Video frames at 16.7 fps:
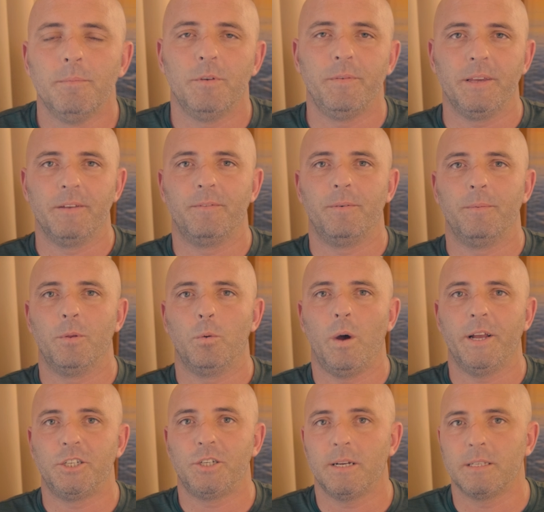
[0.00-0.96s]
Moving in from the
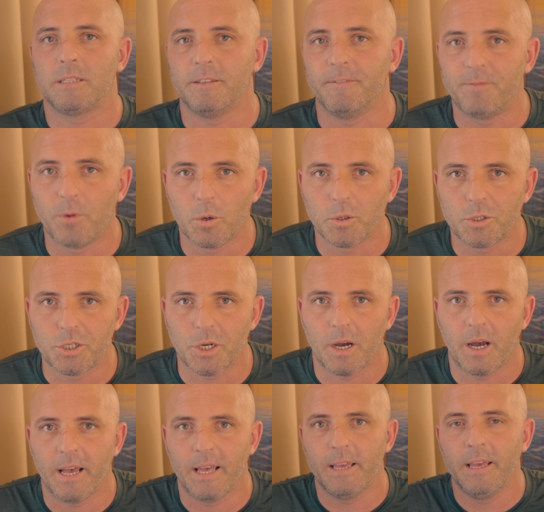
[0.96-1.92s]
wide shot's the full
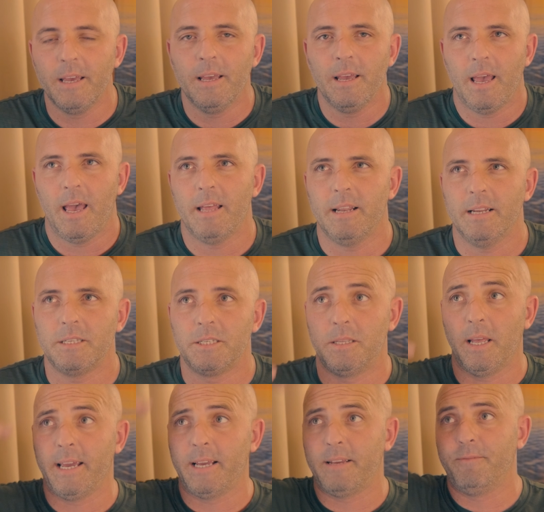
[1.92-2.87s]
shot, and
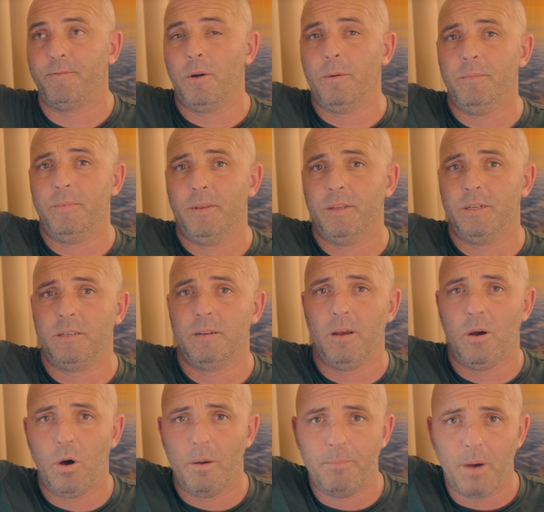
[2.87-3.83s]
it's like from
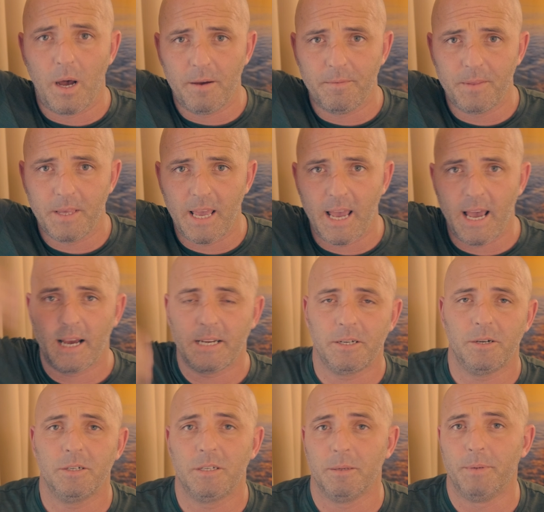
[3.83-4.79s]
the above the
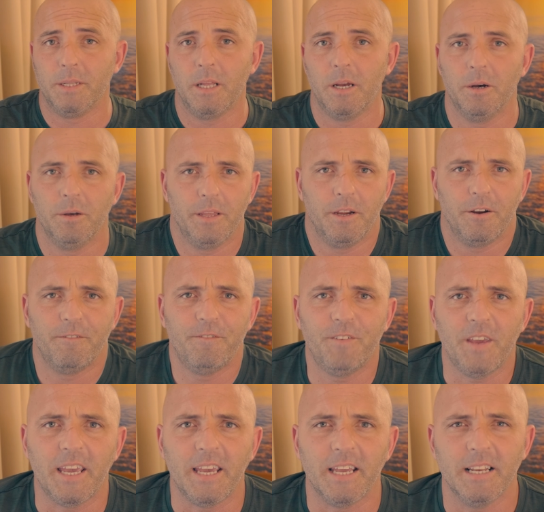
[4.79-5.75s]
actor to below their
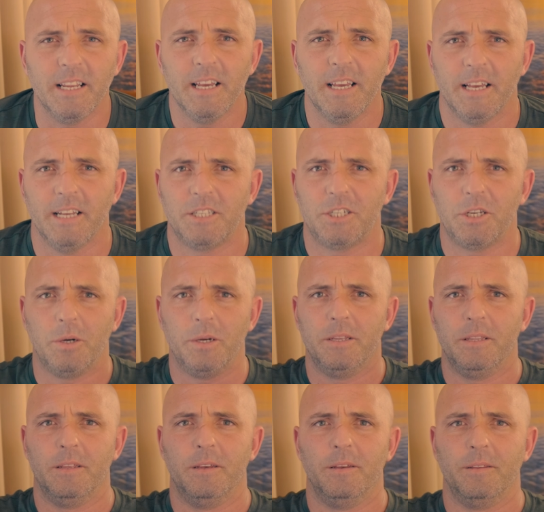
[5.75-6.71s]
feet. It's
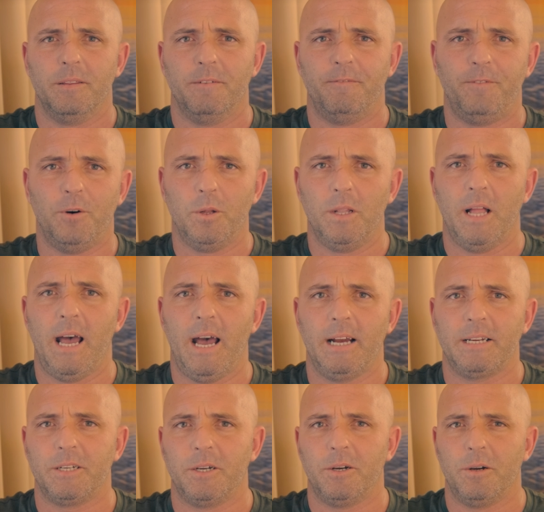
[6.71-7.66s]
showing the full
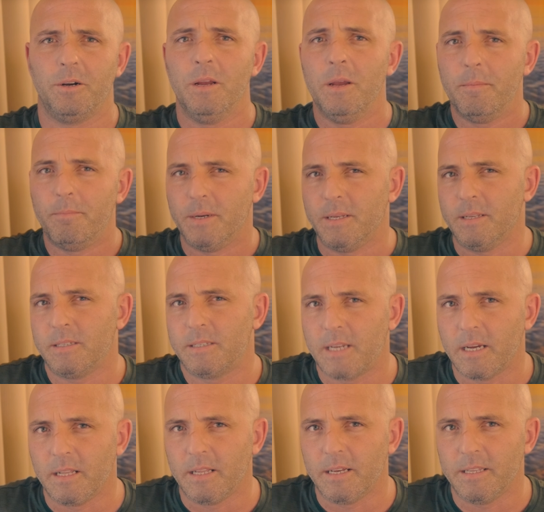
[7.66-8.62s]
actor, but
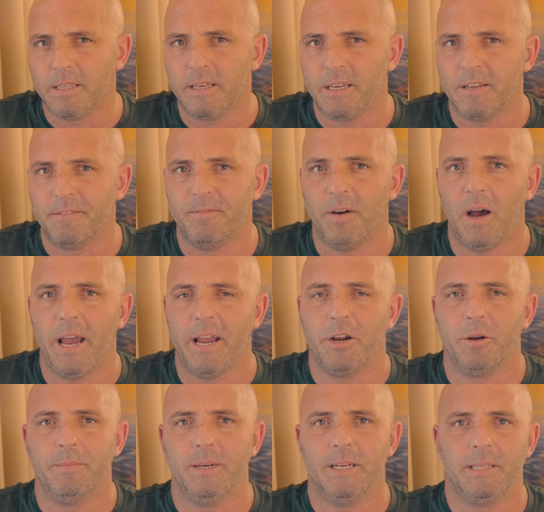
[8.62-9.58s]
still in the
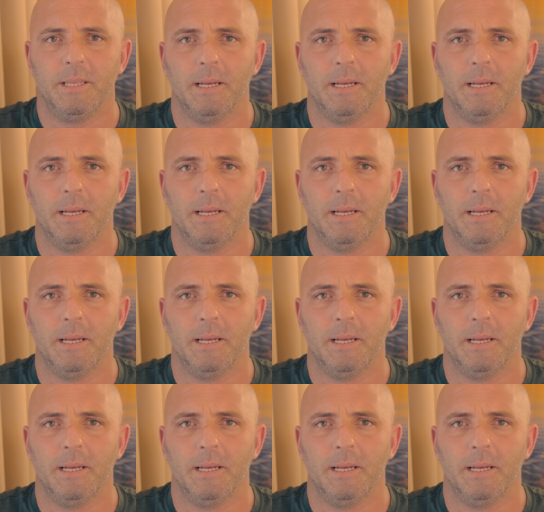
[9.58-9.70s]
environment